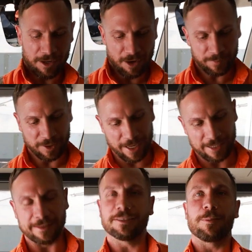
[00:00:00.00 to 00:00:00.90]
I'm the
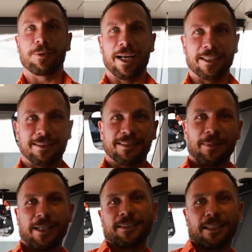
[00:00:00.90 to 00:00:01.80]
maintenance operations
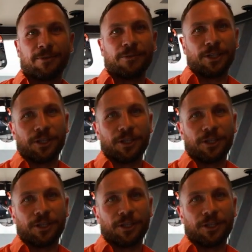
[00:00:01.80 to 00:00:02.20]
manager for the